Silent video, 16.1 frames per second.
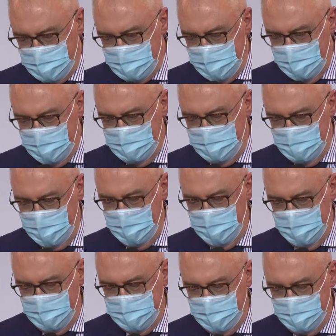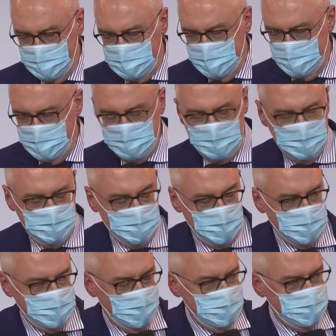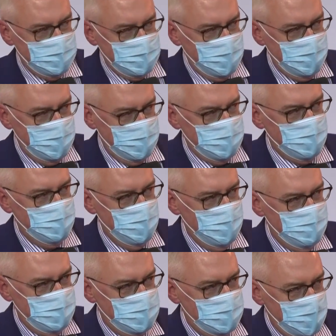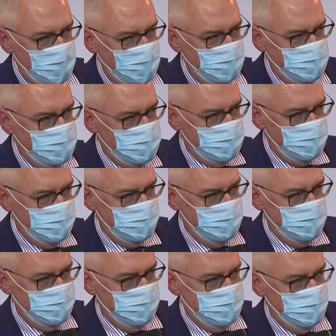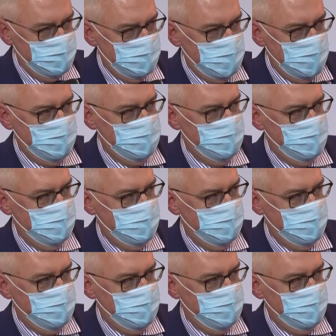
great appeal for citizens, because they'll see that there will be change. Yep.